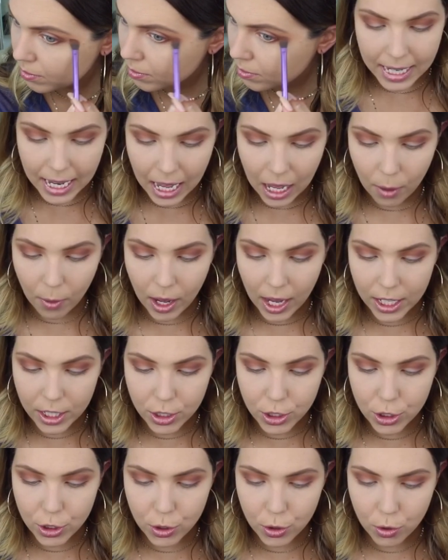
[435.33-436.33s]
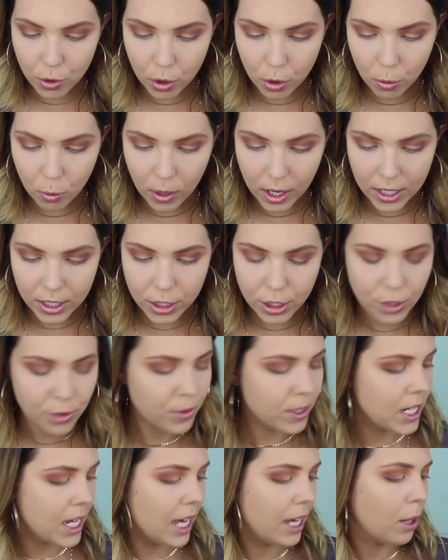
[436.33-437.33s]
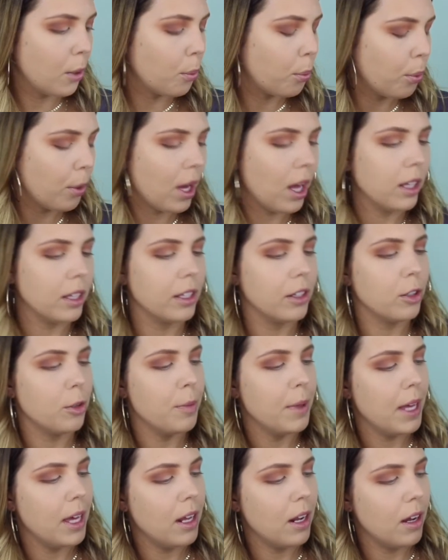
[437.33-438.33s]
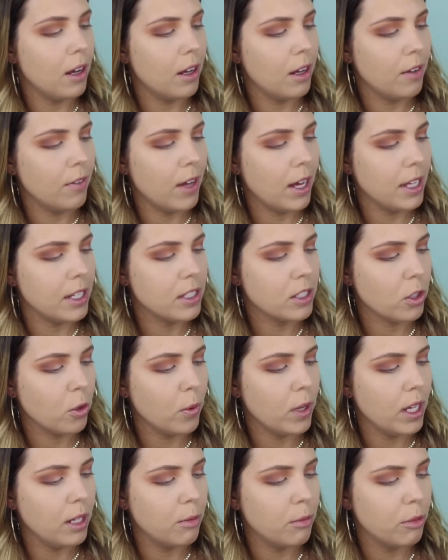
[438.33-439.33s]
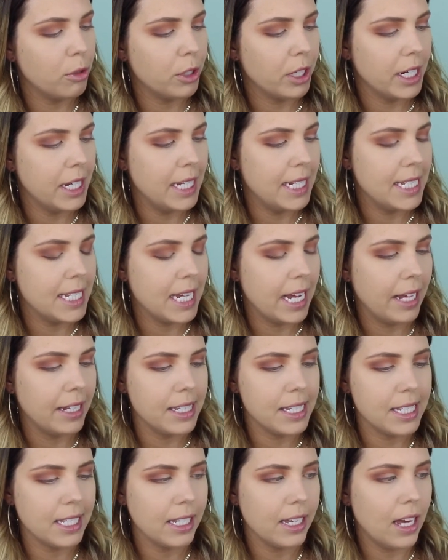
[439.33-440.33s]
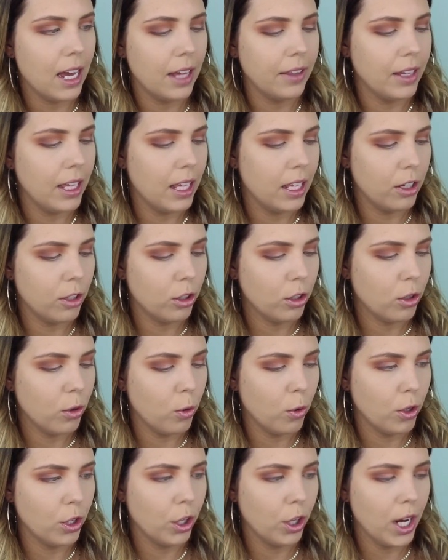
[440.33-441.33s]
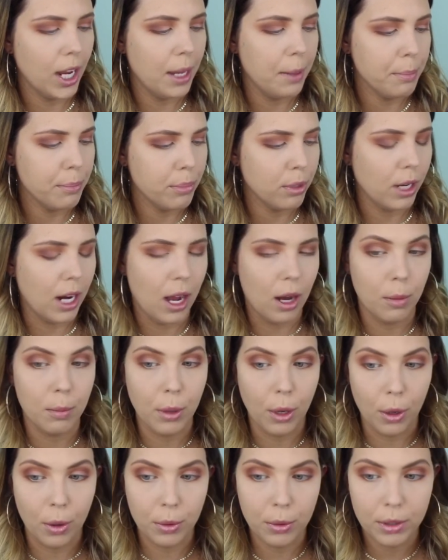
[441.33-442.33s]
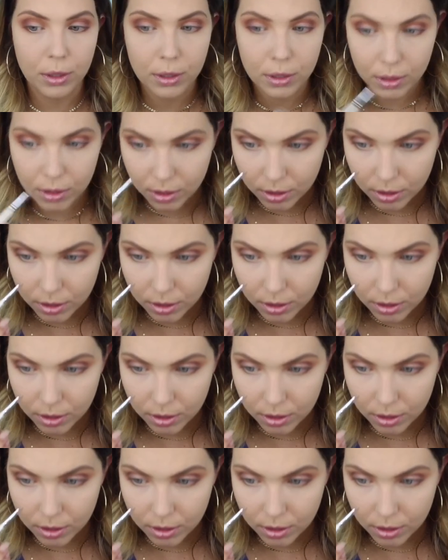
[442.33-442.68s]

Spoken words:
Now I do want to take a little bit of Ice Queen more intensely on the inner corner and brow bone.